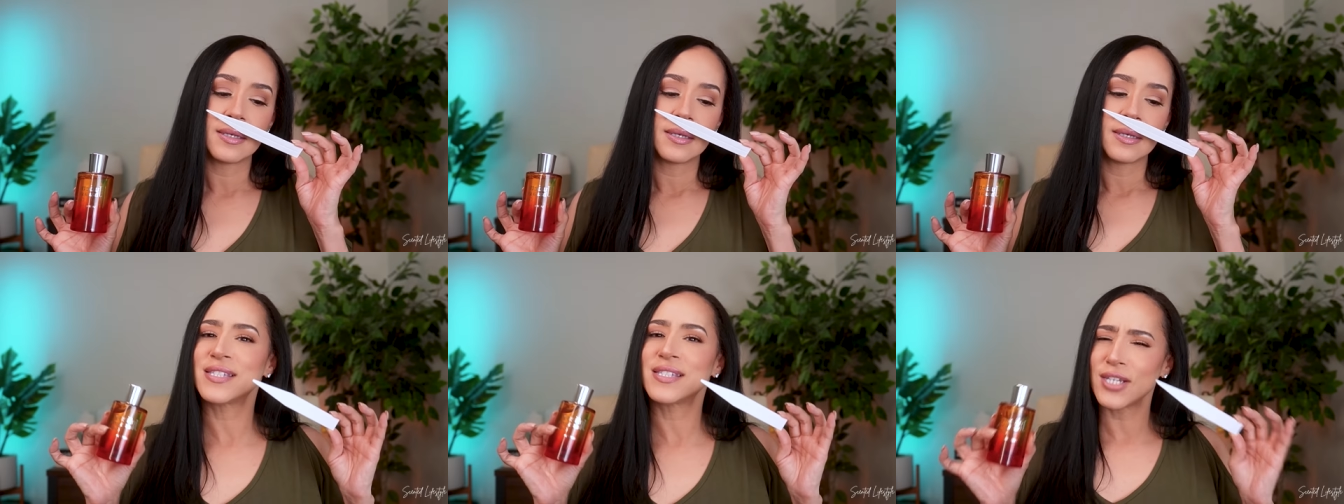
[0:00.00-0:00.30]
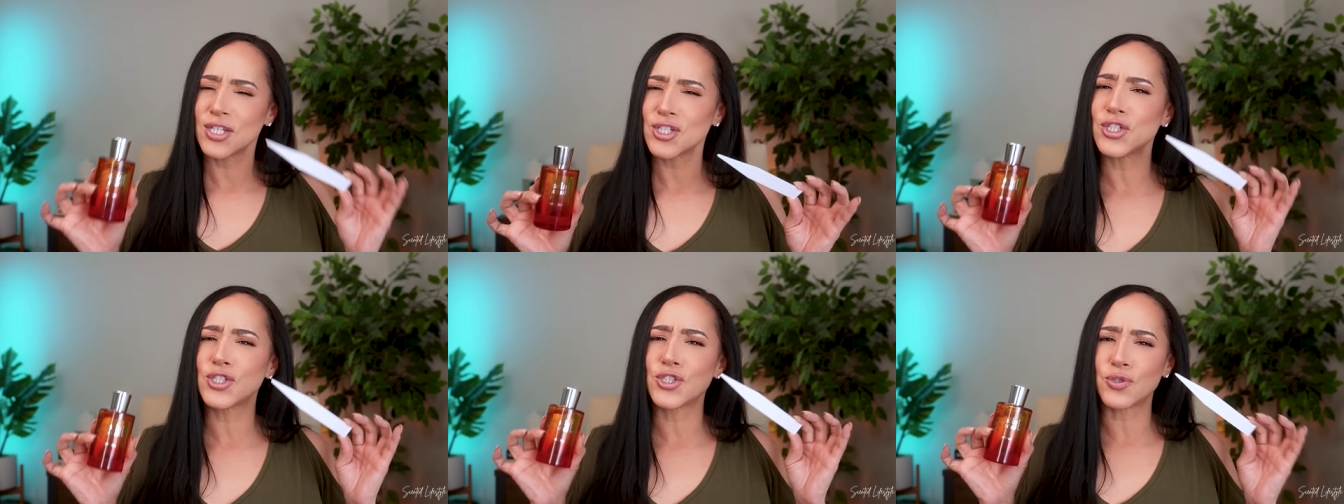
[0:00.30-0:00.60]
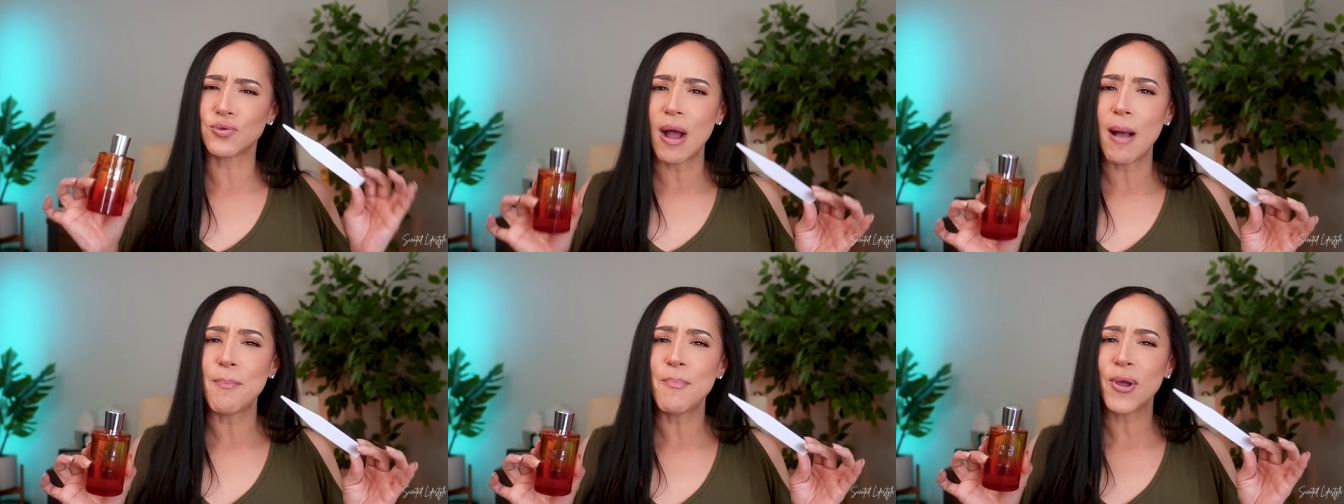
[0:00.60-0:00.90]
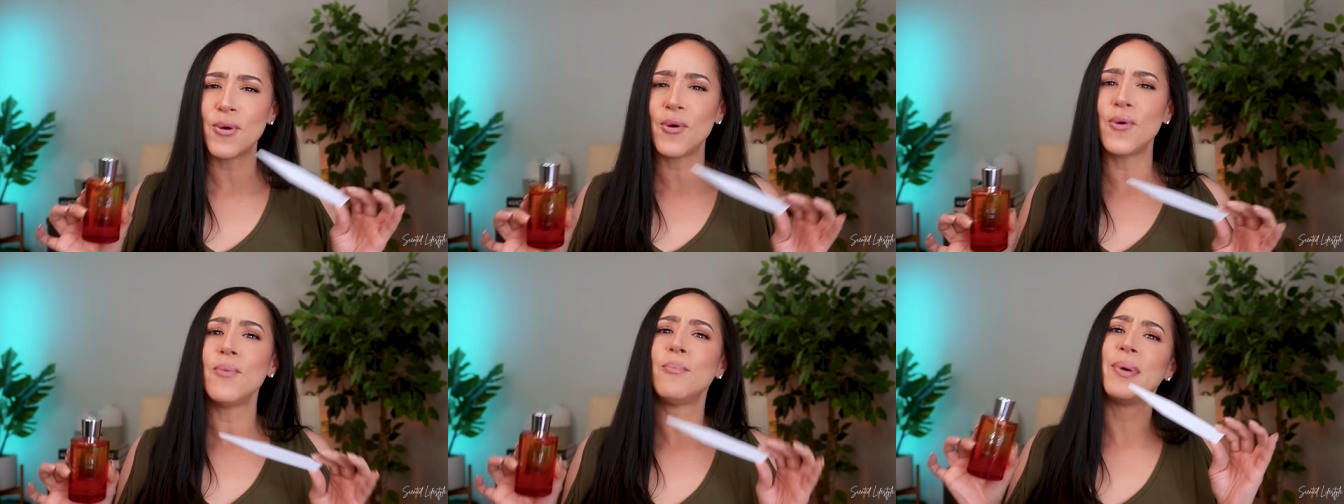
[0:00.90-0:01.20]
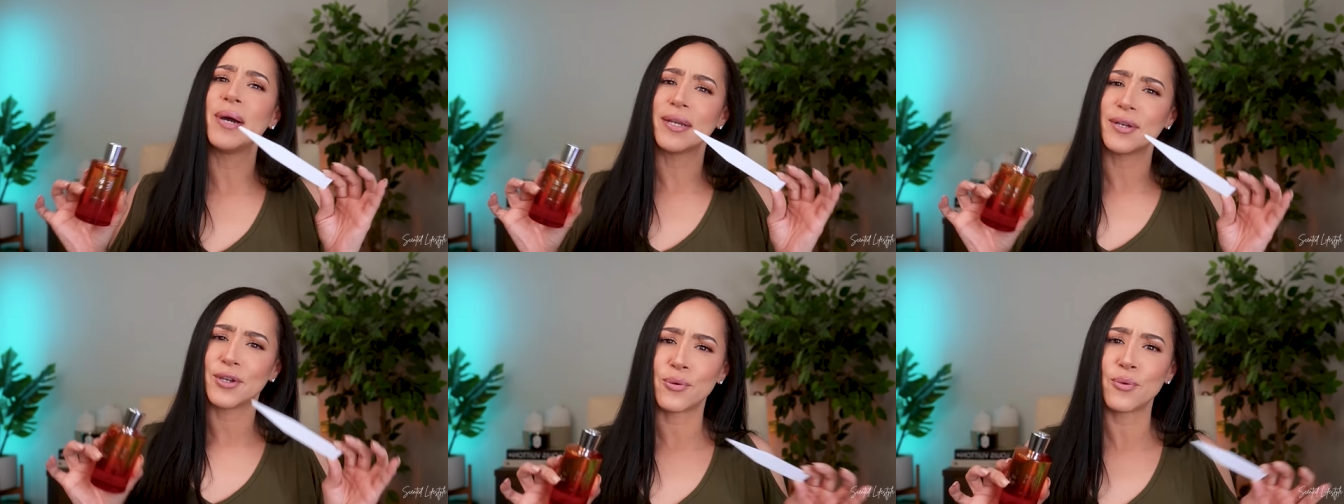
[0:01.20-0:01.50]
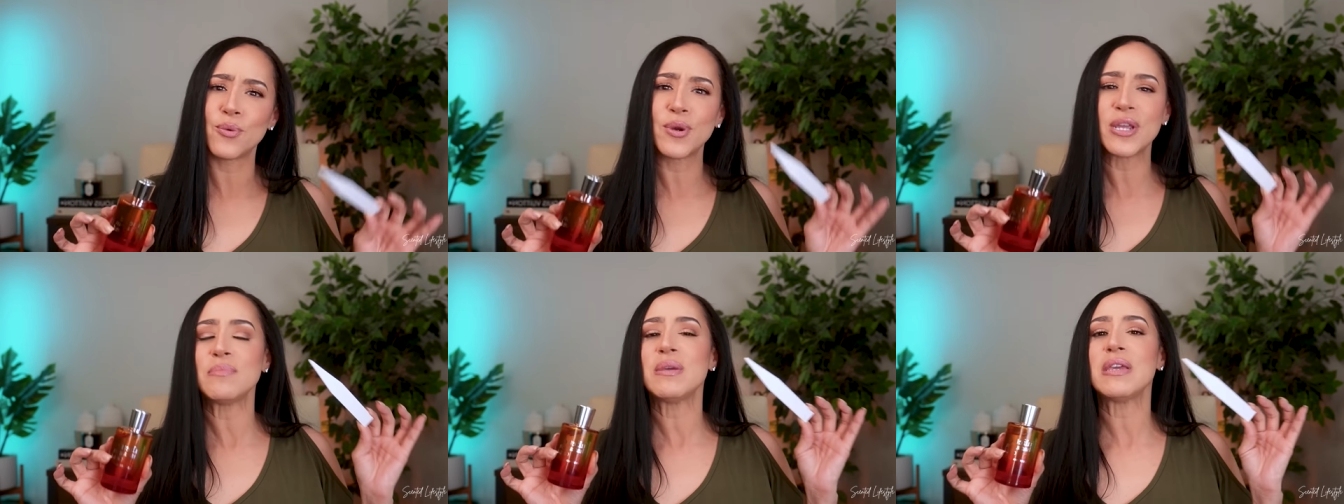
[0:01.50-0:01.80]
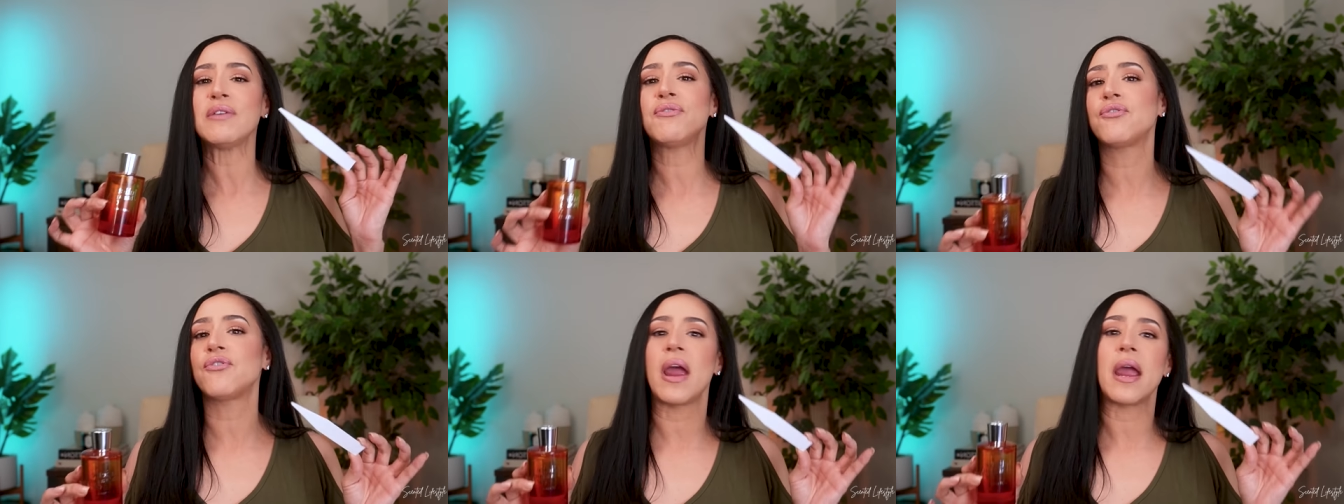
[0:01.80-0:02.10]
it's such a tropical but
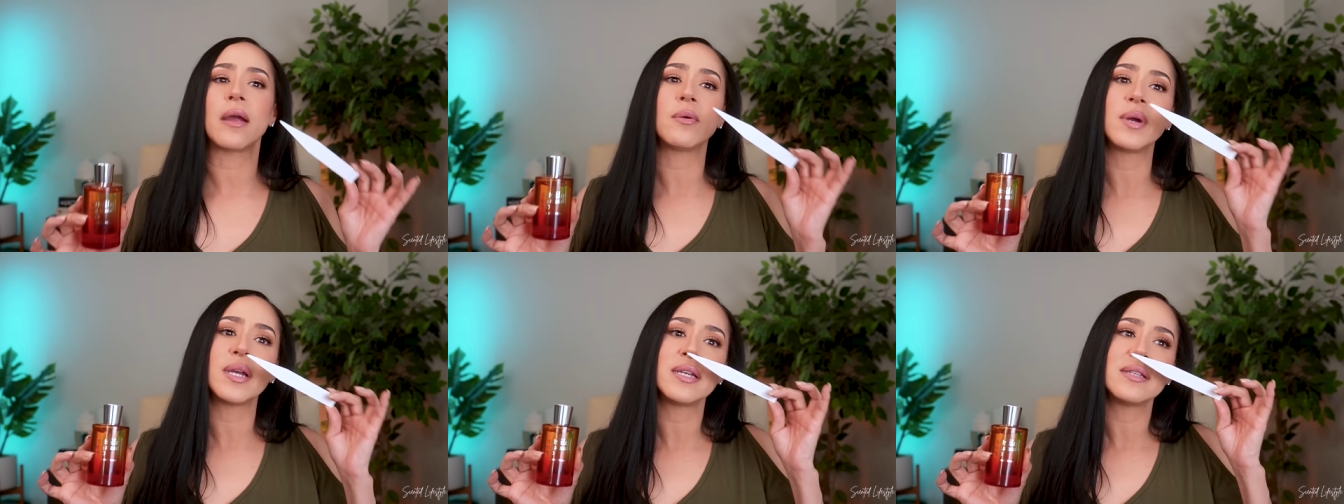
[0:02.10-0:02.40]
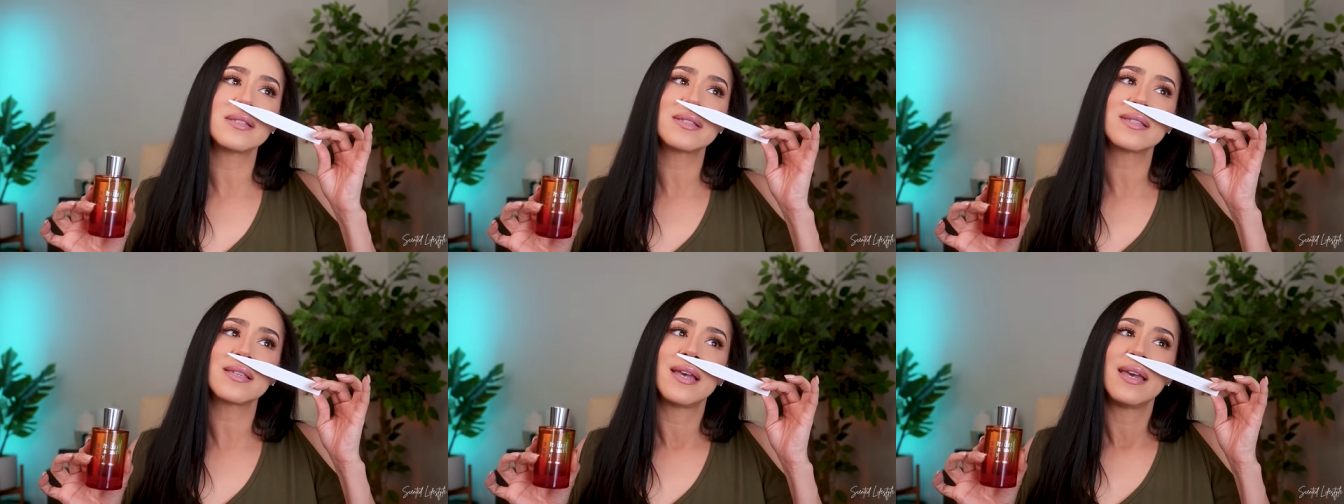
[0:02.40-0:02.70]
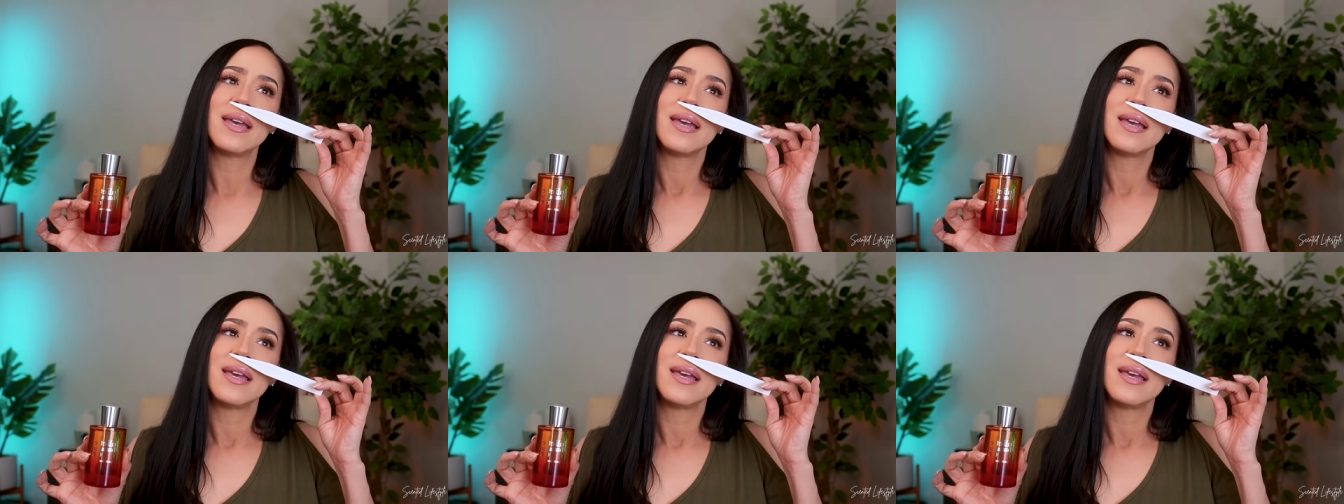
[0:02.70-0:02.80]
creamy fragrance